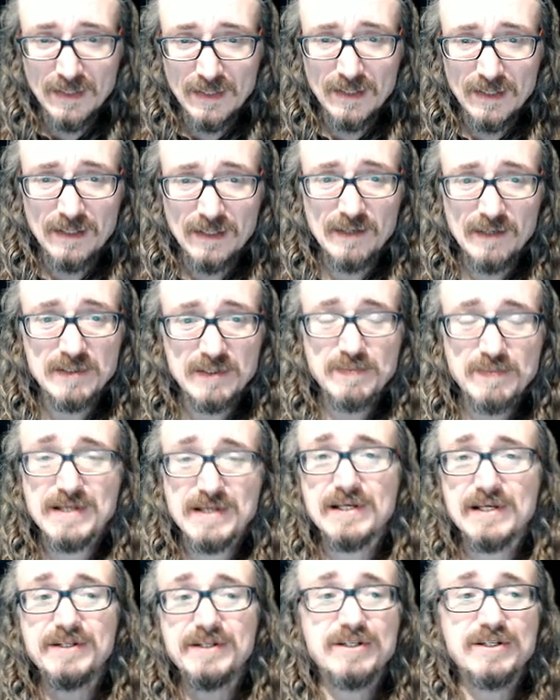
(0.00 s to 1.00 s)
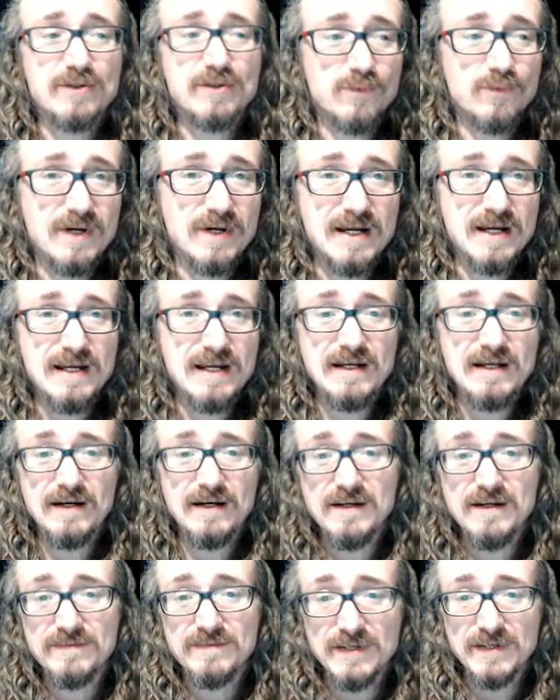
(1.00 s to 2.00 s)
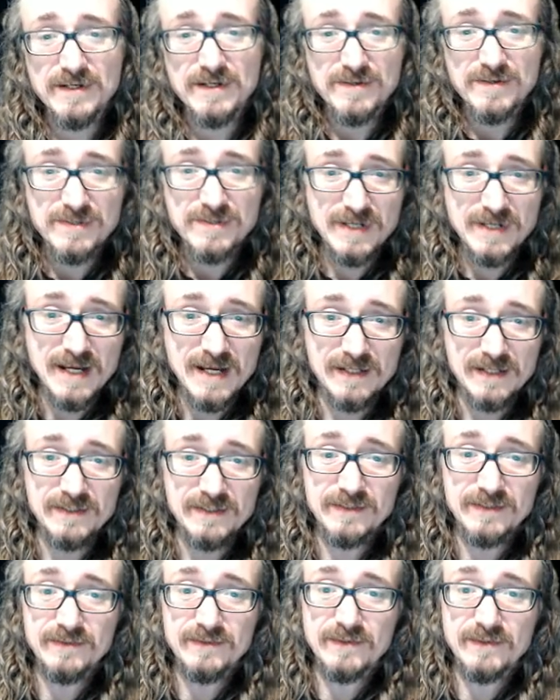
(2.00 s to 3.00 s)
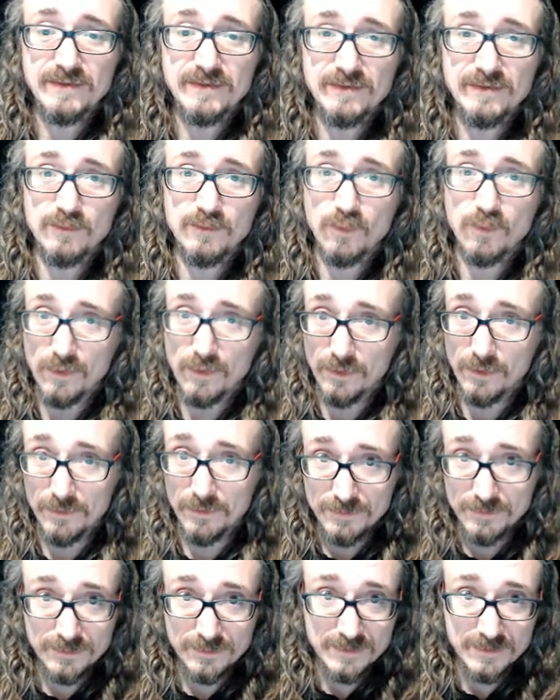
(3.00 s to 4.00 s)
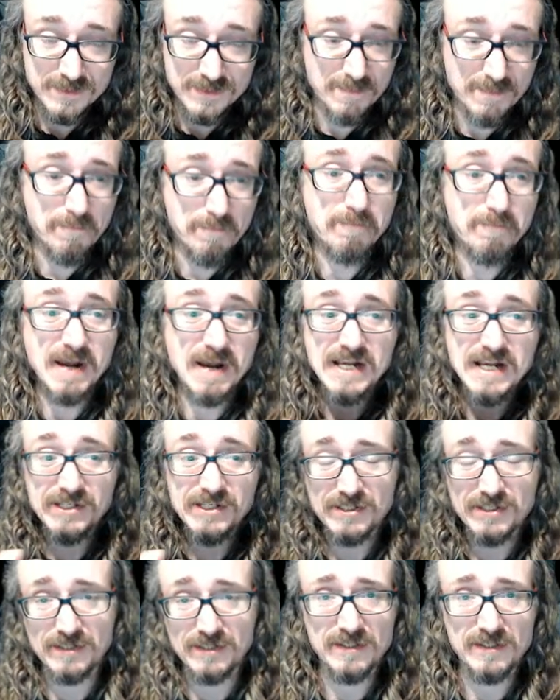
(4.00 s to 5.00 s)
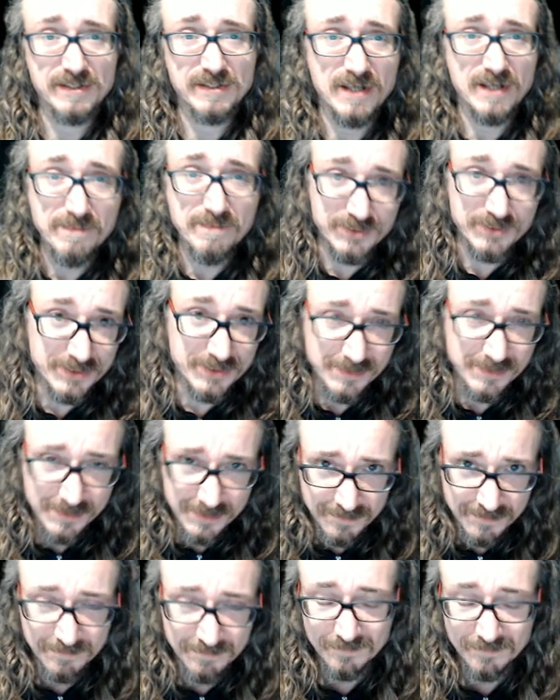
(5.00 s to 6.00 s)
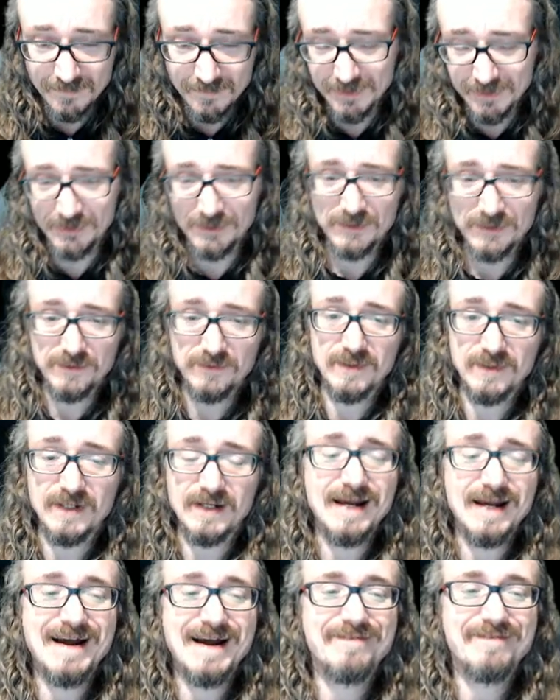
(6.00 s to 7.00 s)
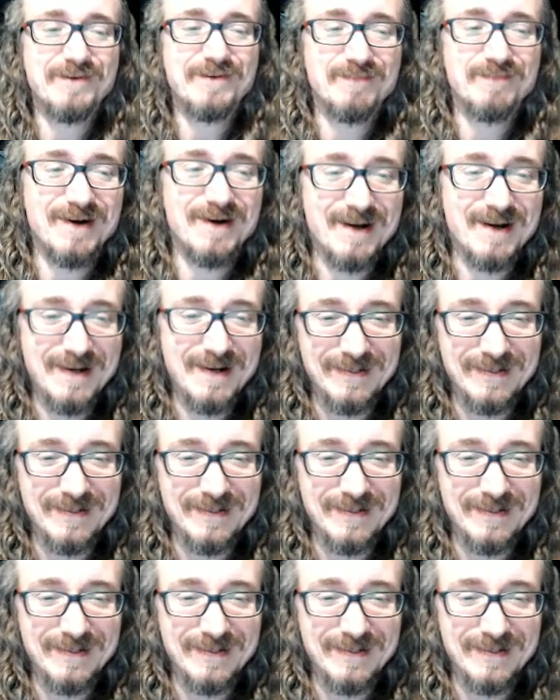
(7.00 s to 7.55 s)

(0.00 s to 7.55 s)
Uh, it's basically just a way of understanding the world, sort of some base assumptions that you uh, have in mind